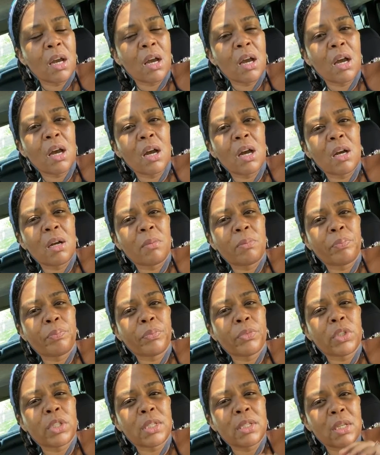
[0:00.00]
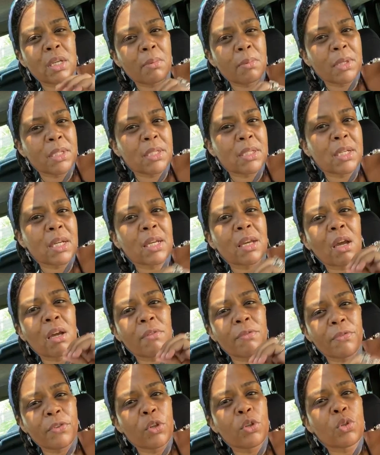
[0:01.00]
Cinnamon stick
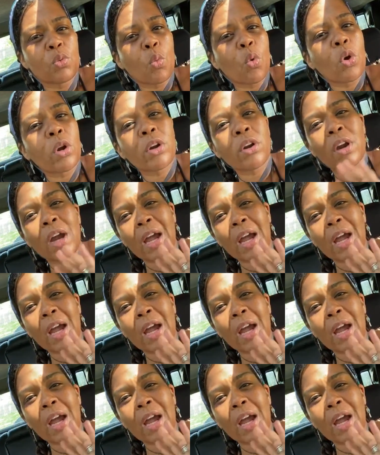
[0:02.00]
infused water.